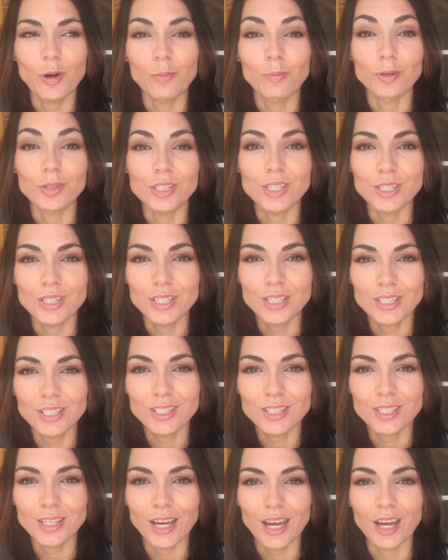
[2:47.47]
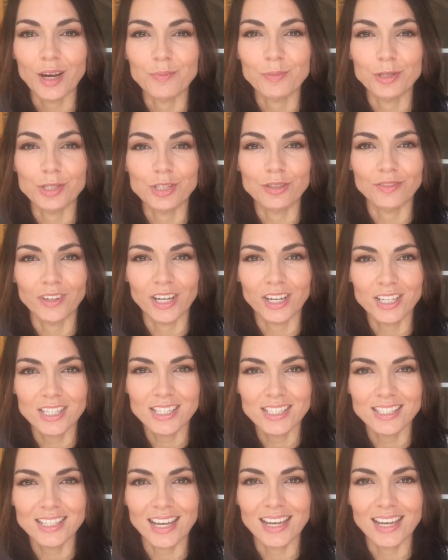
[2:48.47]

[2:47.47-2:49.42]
persistence and perseverance,